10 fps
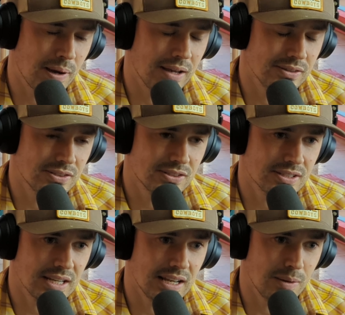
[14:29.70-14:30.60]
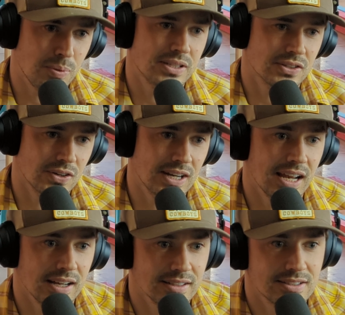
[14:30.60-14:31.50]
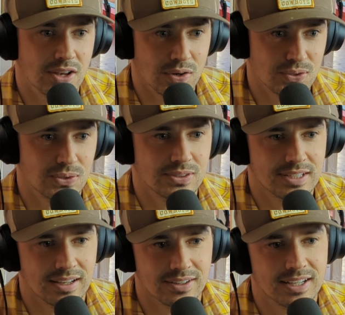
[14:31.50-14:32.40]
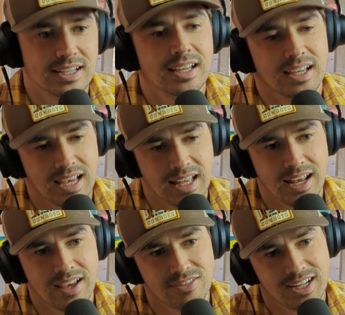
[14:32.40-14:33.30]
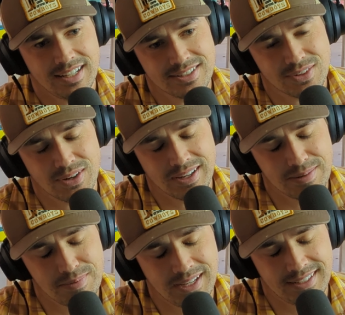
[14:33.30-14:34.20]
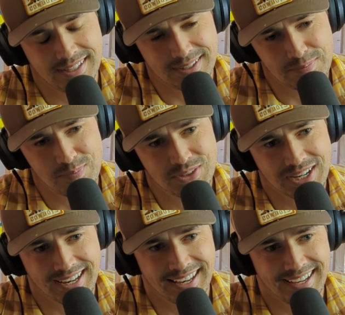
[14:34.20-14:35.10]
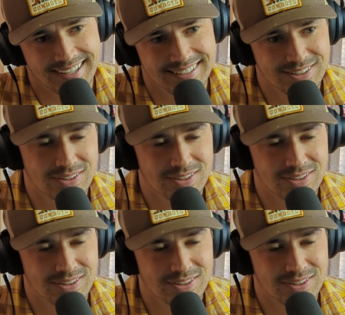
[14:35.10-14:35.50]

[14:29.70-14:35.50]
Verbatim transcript: Post a picture on our socials. So yes. head over to Instagram and um, check out